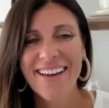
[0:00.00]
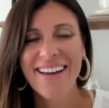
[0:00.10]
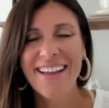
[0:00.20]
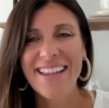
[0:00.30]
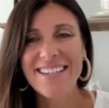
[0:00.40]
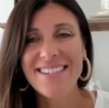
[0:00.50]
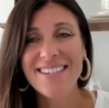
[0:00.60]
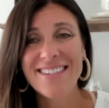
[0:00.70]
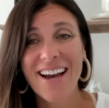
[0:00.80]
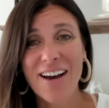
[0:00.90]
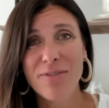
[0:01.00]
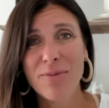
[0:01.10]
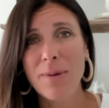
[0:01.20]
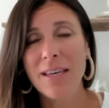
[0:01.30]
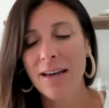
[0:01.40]
This is tough
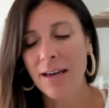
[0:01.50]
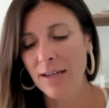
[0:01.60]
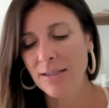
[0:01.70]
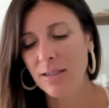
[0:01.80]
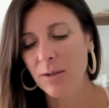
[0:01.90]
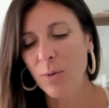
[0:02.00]
because